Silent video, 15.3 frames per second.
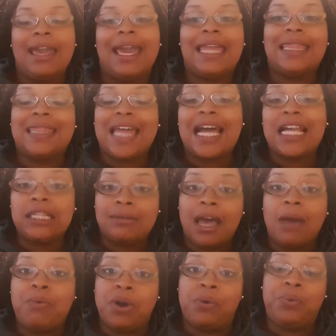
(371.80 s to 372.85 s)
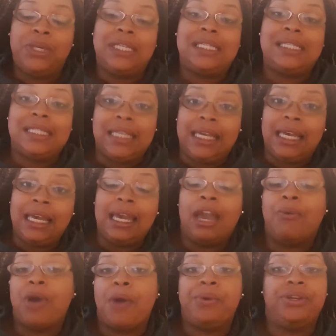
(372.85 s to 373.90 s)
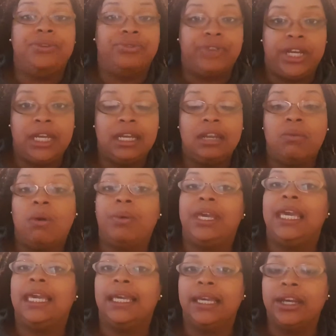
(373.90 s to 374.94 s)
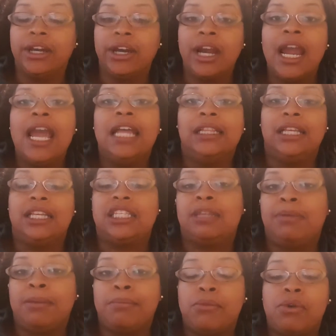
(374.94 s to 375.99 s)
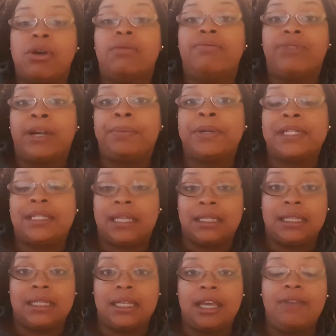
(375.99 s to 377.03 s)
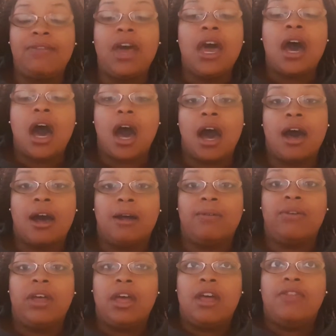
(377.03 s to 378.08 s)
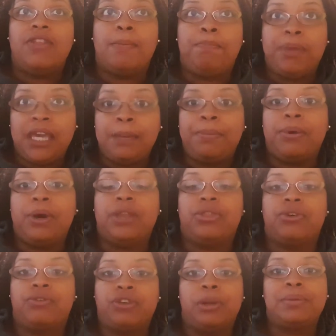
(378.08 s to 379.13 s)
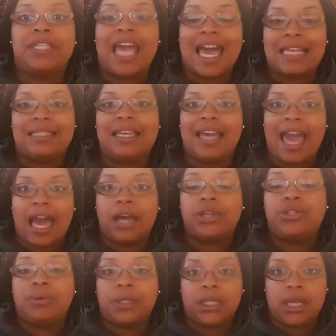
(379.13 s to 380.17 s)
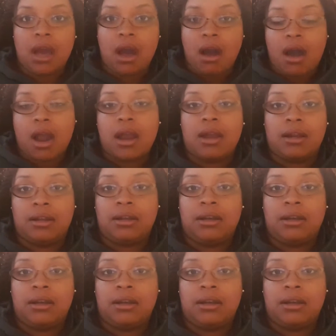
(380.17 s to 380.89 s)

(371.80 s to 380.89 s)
And that's why what we see and what we read and what we hear needs to be more representative of the people and the groups as they actually are.